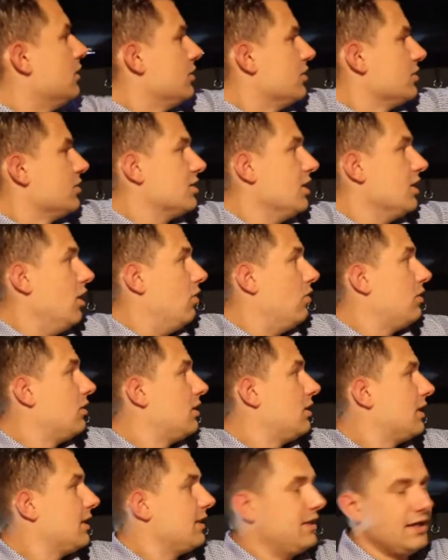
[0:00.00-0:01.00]
So
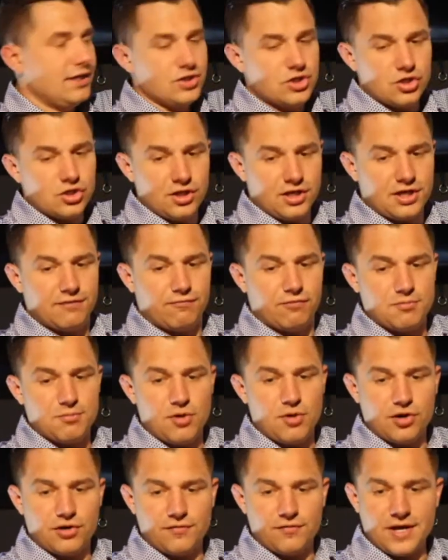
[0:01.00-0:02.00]
then you're looking for
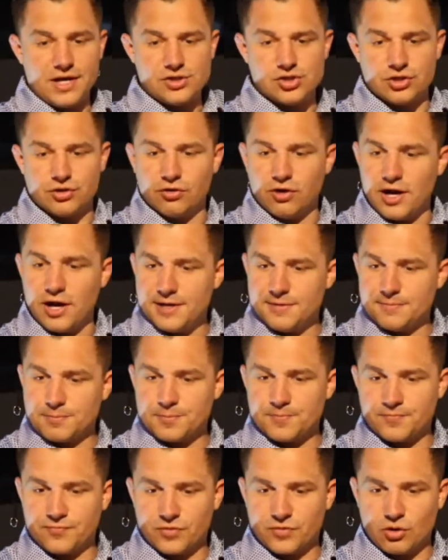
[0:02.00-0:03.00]
motivation, right?
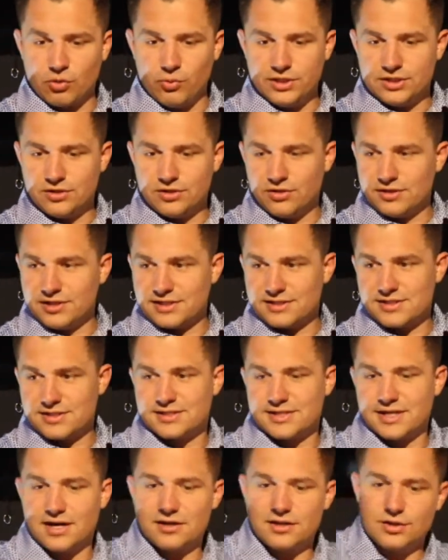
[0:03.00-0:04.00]
We don't
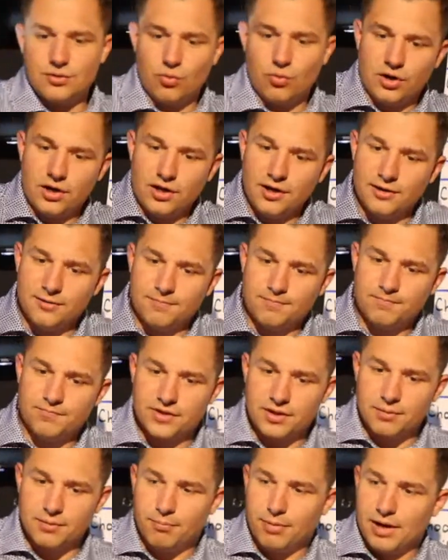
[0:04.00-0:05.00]
necessarily want to
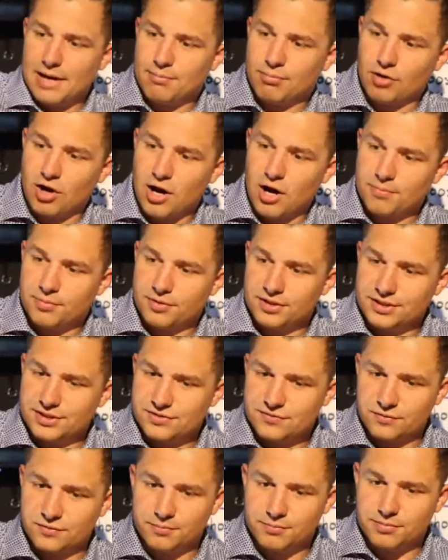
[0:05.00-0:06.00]
buy properties
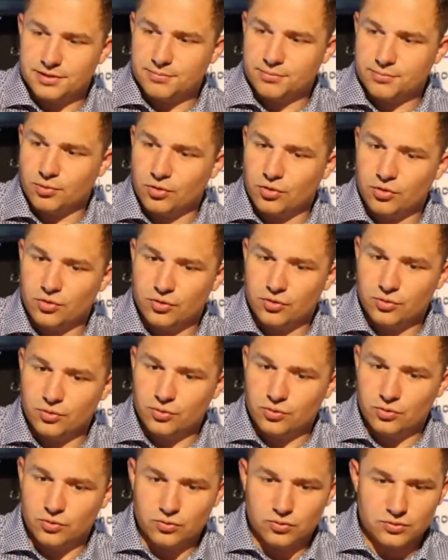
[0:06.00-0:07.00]
from people
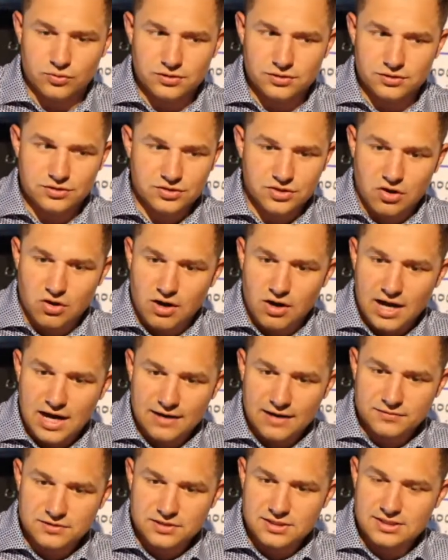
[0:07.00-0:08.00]
who don't
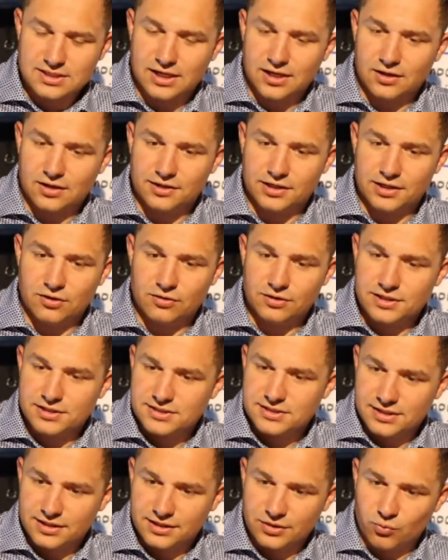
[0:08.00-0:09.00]
have to sell. They don't
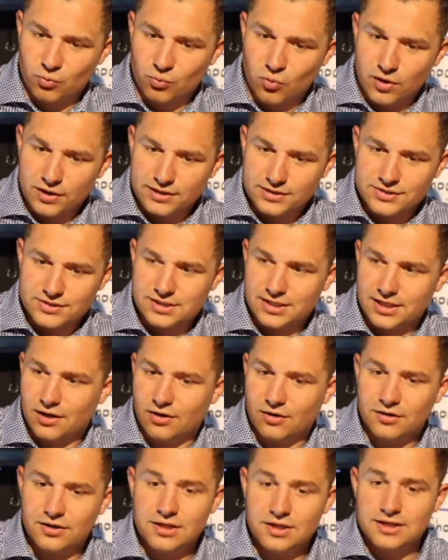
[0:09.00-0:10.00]
necessarily want to
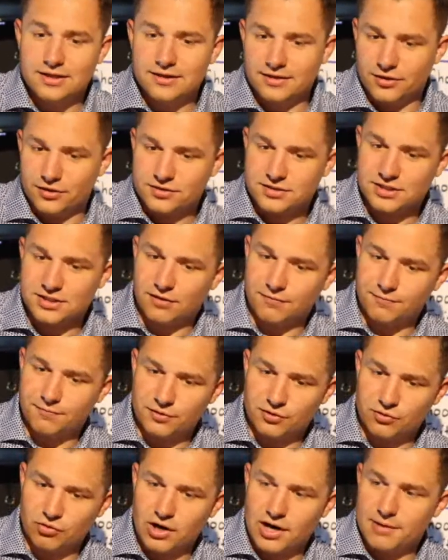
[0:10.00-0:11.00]
sell. They'll sell for the
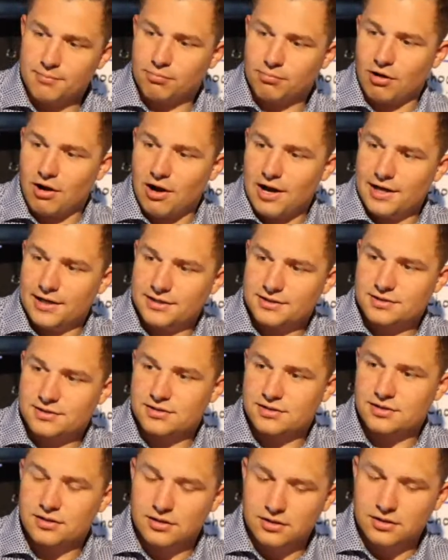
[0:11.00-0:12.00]
right price.
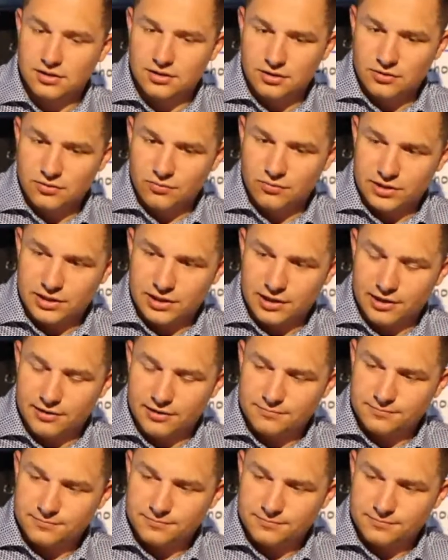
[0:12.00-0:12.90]
What do you got?